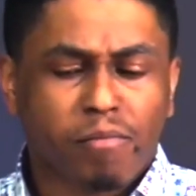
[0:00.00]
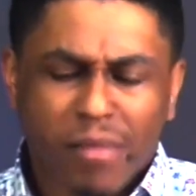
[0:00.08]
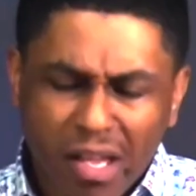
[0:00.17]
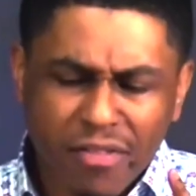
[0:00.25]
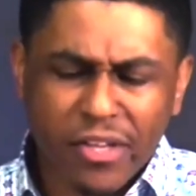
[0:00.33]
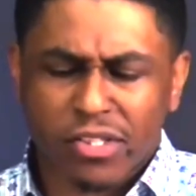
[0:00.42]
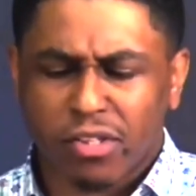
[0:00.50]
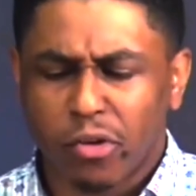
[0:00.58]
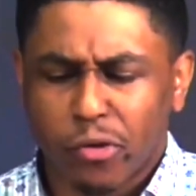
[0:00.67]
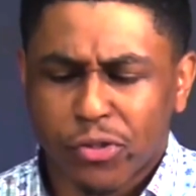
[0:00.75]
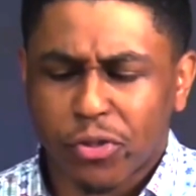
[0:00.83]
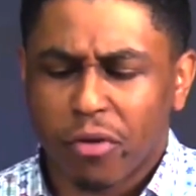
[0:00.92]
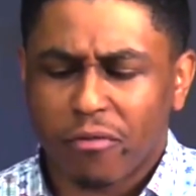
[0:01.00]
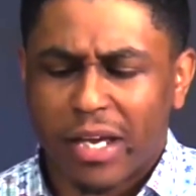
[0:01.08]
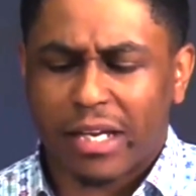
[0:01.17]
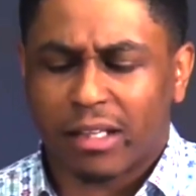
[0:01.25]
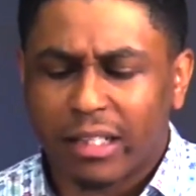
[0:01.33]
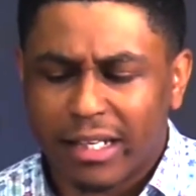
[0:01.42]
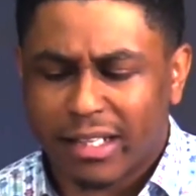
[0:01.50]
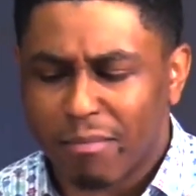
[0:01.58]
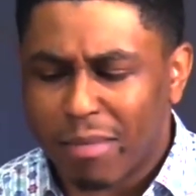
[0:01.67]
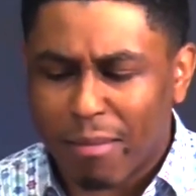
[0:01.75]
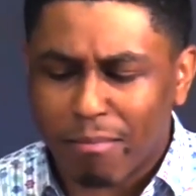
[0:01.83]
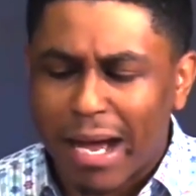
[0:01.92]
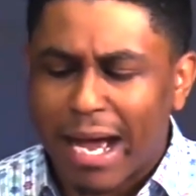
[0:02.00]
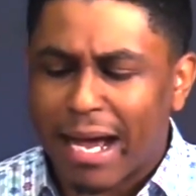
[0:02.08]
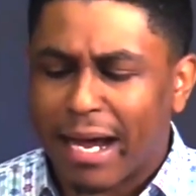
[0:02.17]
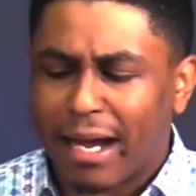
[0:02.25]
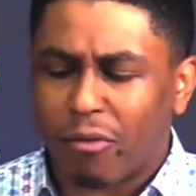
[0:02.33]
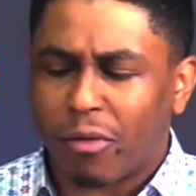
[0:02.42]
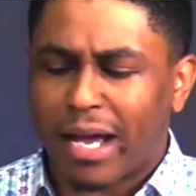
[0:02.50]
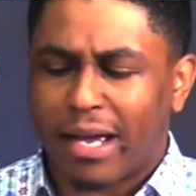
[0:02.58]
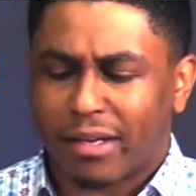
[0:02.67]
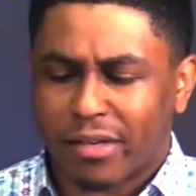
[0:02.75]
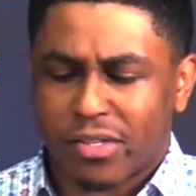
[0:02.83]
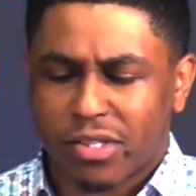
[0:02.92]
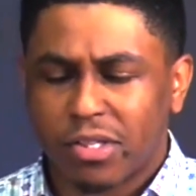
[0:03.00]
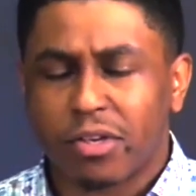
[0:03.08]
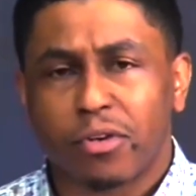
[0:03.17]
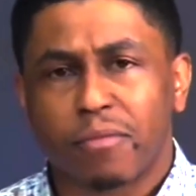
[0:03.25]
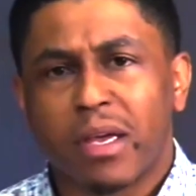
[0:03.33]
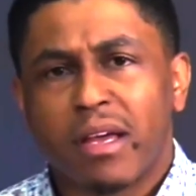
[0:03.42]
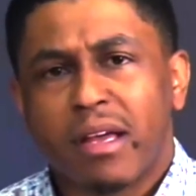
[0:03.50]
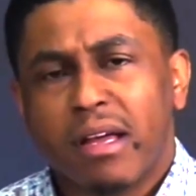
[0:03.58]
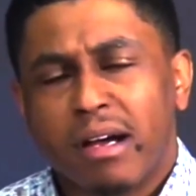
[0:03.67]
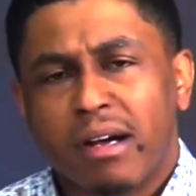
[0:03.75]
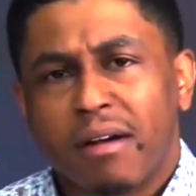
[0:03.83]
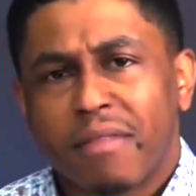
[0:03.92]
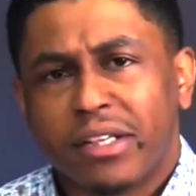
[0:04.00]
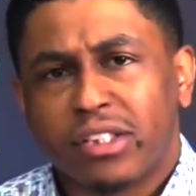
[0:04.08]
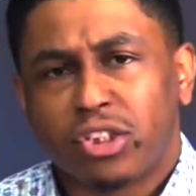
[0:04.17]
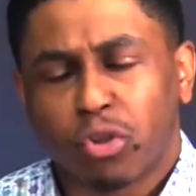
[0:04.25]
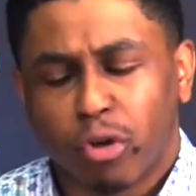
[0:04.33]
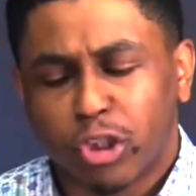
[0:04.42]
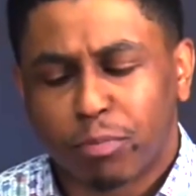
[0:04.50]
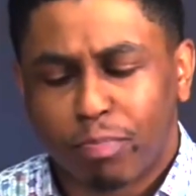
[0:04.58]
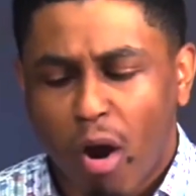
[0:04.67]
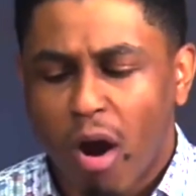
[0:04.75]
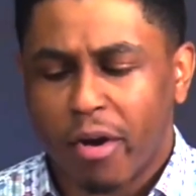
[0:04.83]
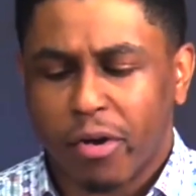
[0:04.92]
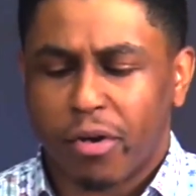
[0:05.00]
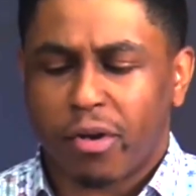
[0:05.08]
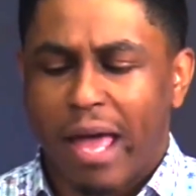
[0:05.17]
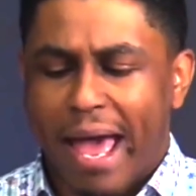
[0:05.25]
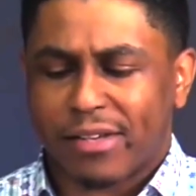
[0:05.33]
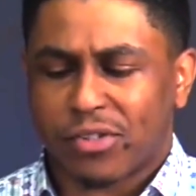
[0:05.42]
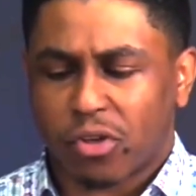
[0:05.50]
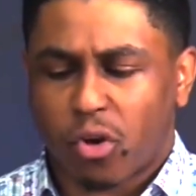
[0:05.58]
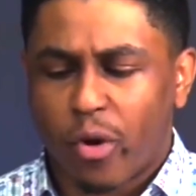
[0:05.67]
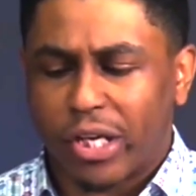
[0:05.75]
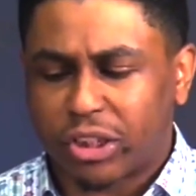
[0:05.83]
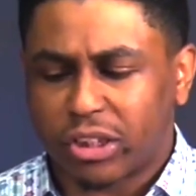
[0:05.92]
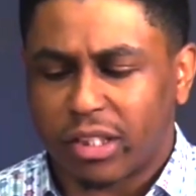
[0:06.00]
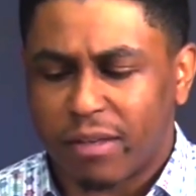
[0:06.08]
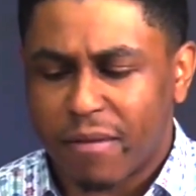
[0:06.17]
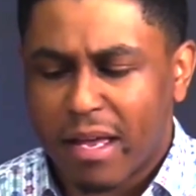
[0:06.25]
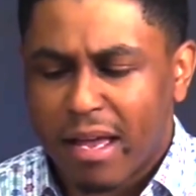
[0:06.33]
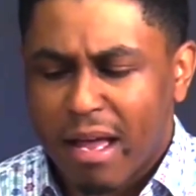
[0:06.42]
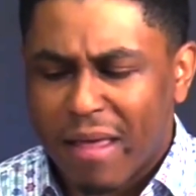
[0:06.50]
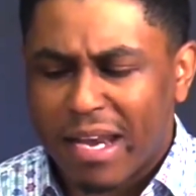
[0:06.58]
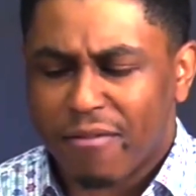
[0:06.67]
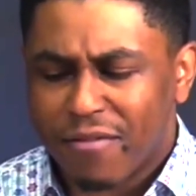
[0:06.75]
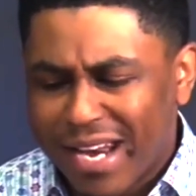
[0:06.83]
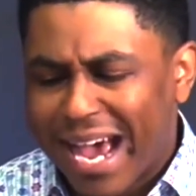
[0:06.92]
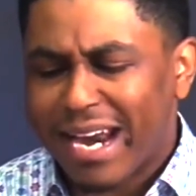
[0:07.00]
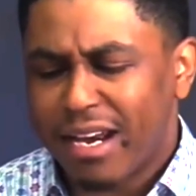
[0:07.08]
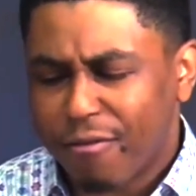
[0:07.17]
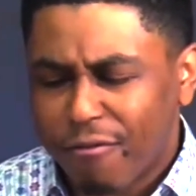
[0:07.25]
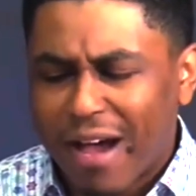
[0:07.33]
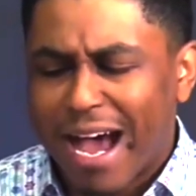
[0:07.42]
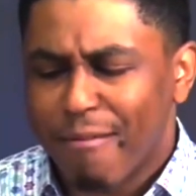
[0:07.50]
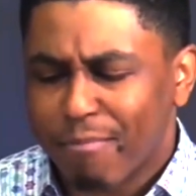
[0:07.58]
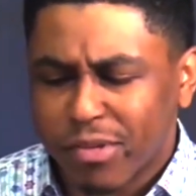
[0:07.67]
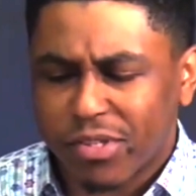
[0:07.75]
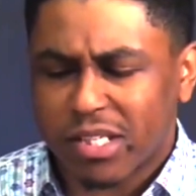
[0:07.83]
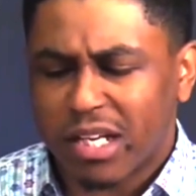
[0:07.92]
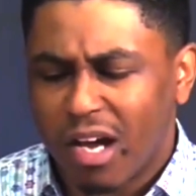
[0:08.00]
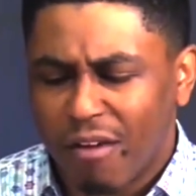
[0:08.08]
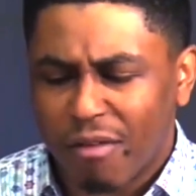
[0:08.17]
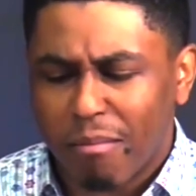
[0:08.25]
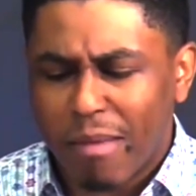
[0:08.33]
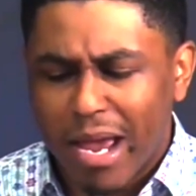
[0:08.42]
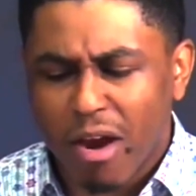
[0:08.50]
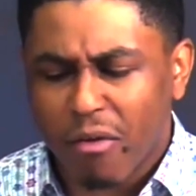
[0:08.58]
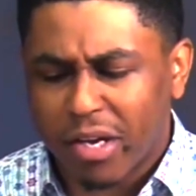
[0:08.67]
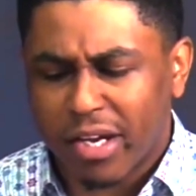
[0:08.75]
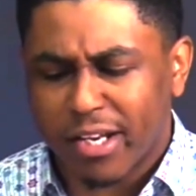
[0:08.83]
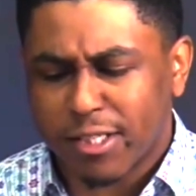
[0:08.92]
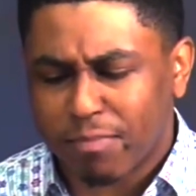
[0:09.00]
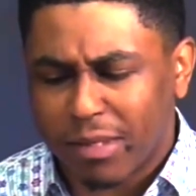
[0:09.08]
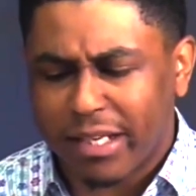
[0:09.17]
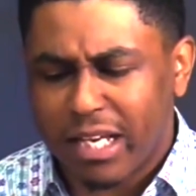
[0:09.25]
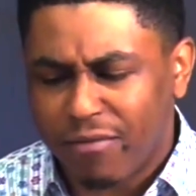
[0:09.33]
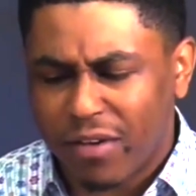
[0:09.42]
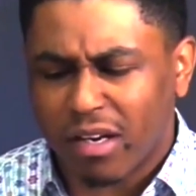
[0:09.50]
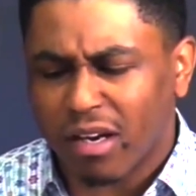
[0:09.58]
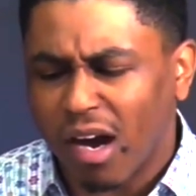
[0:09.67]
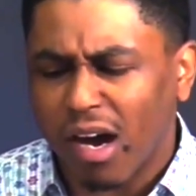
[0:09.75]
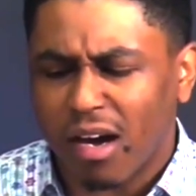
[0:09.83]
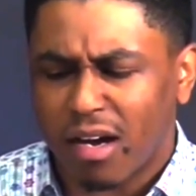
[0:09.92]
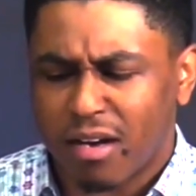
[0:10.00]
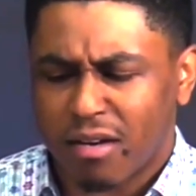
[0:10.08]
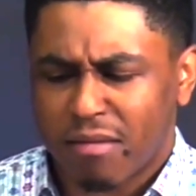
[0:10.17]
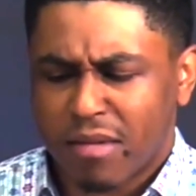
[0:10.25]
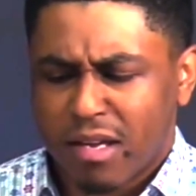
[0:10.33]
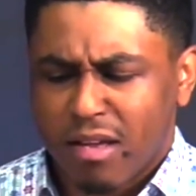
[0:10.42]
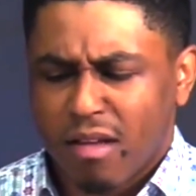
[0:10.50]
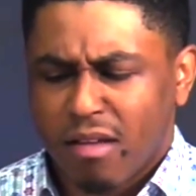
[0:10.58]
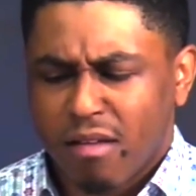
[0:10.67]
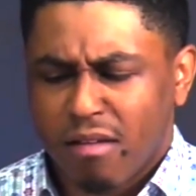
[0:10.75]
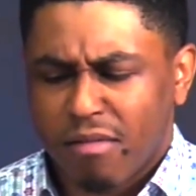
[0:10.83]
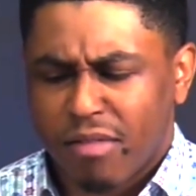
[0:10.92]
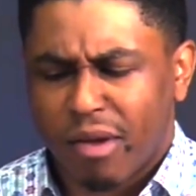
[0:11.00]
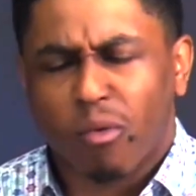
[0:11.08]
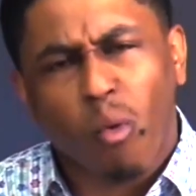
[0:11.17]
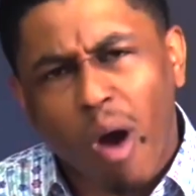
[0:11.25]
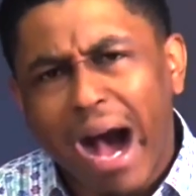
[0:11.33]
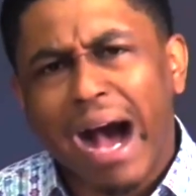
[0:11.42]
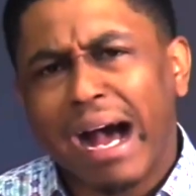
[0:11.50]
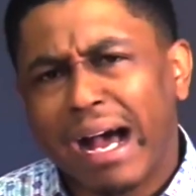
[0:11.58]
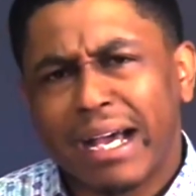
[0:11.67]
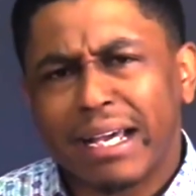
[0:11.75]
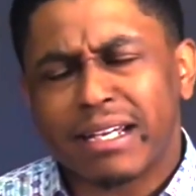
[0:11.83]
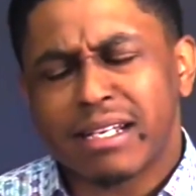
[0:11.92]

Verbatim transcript: This little survey clicked in my mind when I considered uh, that George Barna asked the question that if 95% of Americans believe in God, then why